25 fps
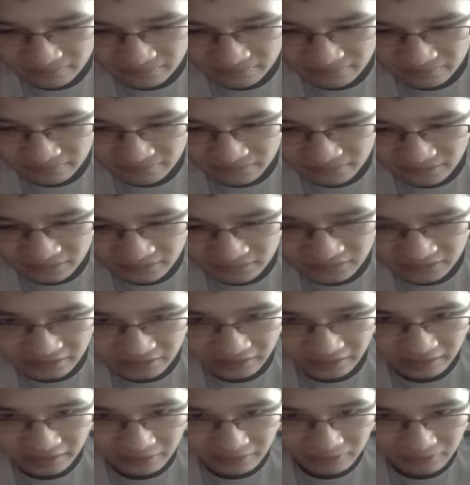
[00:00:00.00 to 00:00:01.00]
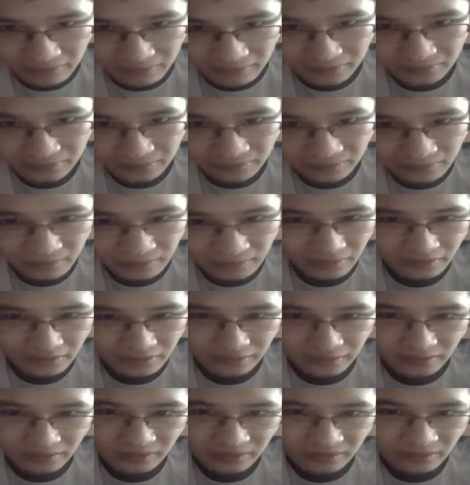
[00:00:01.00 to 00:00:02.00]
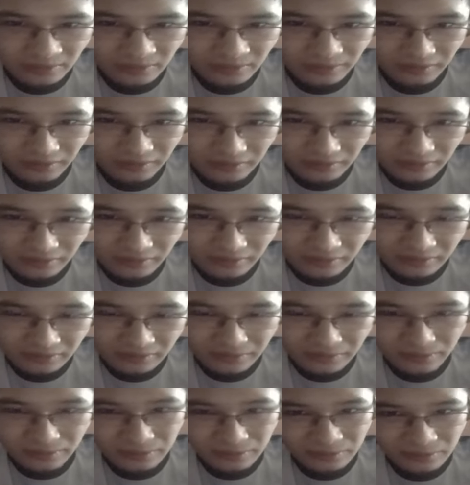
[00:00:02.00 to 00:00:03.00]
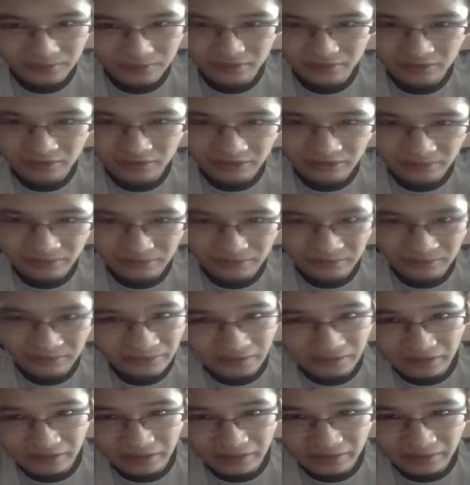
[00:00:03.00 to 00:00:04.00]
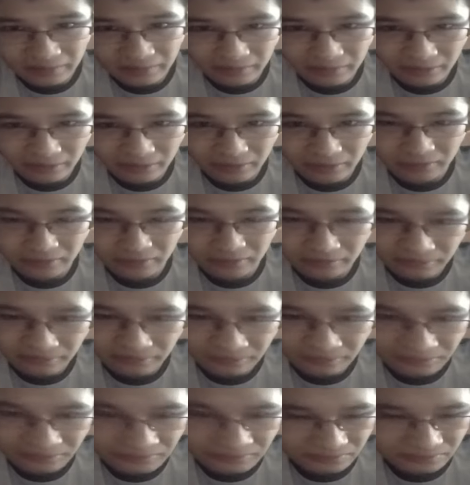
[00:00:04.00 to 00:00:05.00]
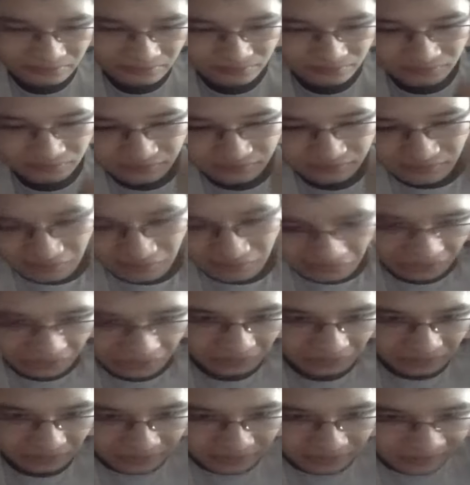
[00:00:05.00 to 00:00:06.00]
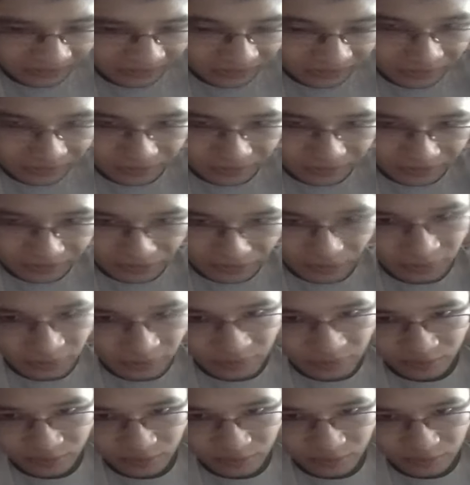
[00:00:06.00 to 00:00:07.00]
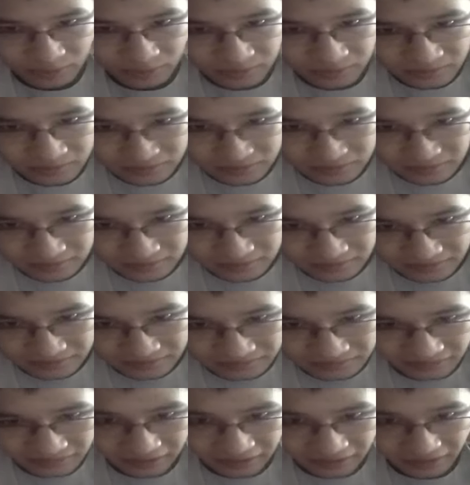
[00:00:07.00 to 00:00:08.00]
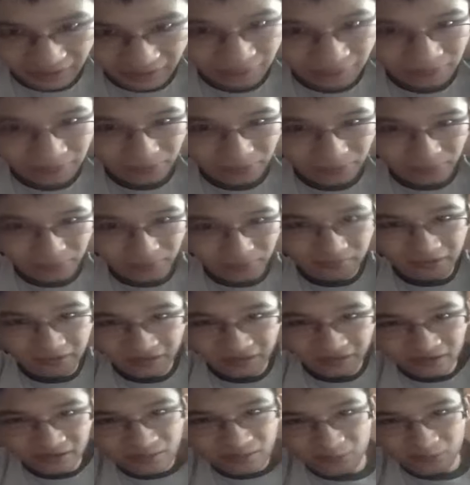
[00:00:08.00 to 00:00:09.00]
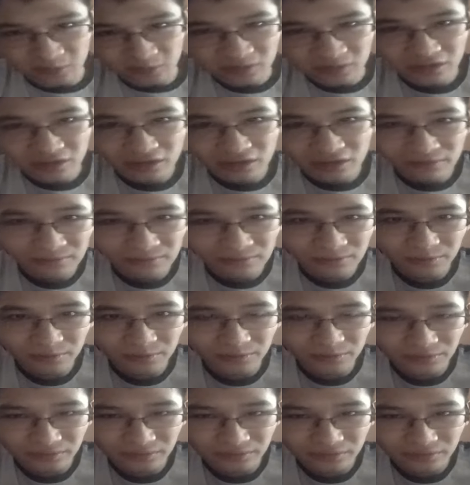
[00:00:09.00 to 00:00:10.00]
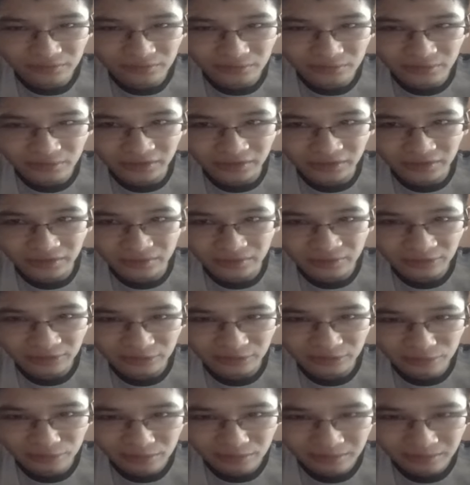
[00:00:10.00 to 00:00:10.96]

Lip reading: because like I want to focus on something else. I want to focus on something that I'm proud of, and that is doing YouTube. Like I feel like the most comfortable doing YouTube